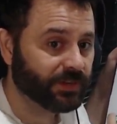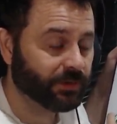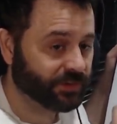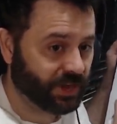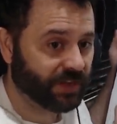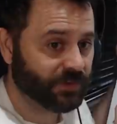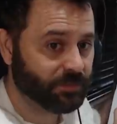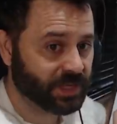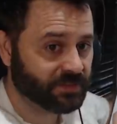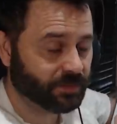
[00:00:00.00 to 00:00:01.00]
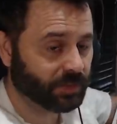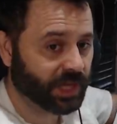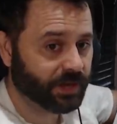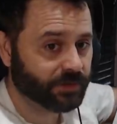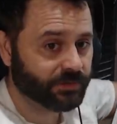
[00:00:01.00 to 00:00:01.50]
or these coffee bean
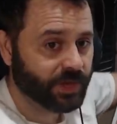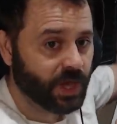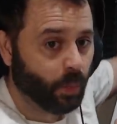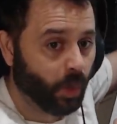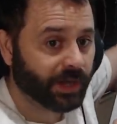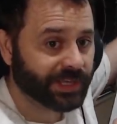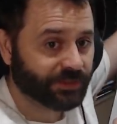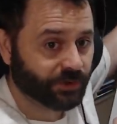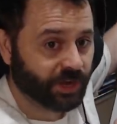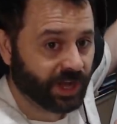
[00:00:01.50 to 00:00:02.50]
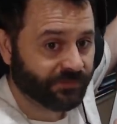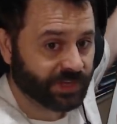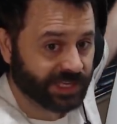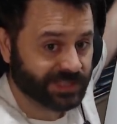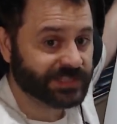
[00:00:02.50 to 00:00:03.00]
suppliers want to get their coffee
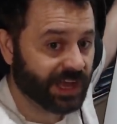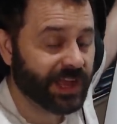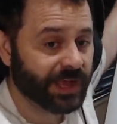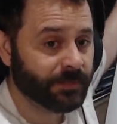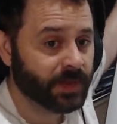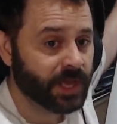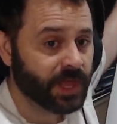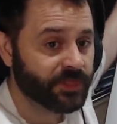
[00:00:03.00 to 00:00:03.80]
in time,